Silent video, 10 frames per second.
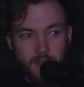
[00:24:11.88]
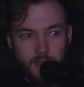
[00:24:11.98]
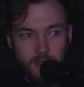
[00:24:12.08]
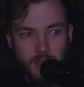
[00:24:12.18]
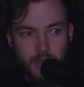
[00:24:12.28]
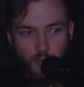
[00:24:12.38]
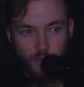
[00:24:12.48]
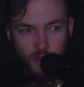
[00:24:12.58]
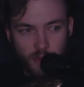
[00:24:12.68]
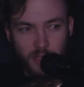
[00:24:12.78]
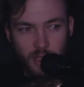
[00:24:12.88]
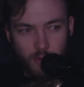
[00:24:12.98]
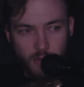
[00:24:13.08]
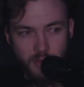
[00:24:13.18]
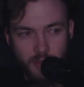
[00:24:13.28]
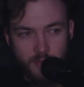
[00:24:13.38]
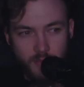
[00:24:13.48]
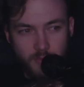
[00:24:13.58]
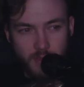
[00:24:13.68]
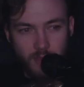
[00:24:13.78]
He will probably quote you
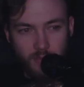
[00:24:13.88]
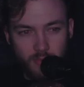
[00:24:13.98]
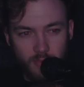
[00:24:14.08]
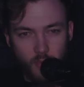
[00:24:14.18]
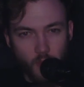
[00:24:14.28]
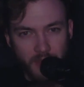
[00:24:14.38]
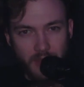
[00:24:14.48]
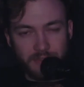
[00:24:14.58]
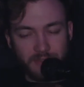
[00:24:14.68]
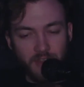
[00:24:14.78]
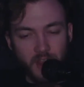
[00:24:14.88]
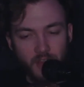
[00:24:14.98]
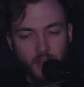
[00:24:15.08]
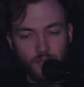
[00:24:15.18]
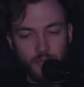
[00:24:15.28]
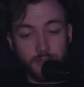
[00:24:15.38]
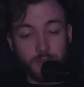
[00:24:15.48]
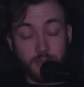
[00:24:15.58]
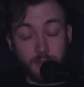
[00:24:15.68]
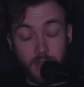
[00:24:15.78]
about £1,500
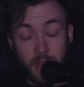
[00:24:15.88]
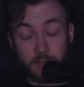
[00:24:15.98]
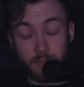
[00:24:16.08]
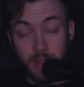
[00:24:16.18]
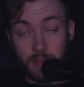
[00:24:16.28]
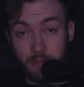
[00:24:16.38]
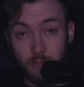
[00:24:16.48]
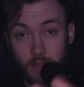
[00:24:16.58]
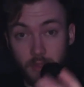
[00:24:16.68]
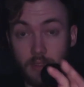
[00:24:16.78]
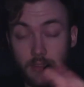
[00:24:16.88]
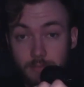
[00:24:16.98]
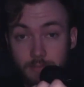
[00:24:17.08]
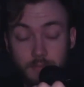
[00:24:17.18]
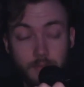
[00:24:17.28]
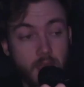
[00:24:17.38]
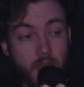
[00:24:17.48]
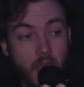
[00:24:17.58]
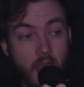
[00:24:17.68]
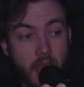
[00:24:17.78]
to £2,000 for one of these.
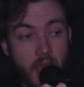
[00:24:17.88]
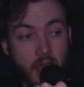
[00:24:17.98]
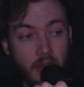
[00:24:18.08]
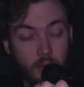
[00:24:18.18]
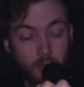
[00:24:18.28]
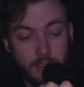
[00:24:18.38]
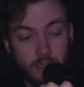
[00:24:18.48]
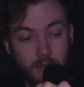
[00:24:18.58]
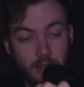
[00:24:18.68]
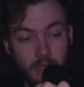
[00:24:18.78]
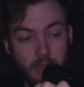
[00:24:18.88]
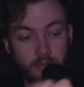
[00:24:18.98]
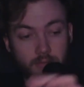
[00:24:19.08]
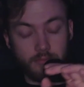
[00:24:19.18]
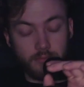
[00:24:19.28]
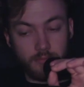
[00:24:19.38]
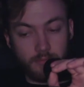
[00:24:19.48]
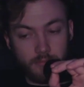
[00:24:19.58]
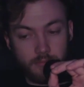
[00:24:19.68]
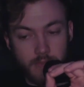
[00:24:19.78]
And I will tell you now,
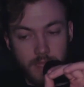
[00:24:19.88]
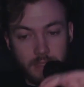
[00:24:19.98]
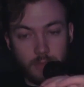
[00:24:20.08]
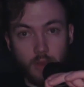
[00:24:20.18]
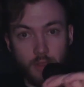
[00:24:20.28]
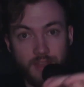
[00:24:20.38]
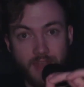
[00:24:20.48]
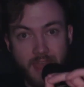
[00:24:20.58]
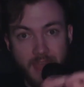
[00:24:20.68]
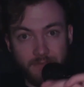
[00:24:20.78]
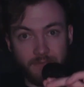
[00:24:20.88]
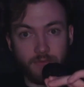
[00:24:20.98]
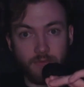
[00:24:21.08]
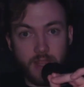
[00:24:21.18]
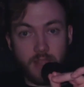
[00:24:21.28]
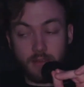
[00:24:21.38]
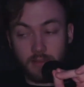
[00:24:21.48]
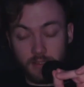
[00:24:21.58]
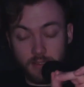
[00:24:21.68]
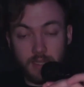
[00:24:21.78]
it's worth every
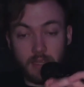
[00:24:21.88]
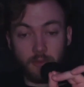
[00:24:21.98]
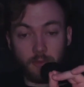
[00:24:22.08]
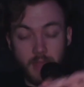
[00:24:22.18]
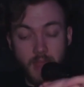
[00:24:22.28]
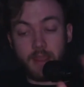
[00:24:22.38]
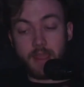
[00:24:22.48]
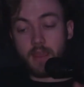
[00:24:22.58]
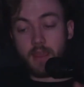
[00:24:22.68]
single penny.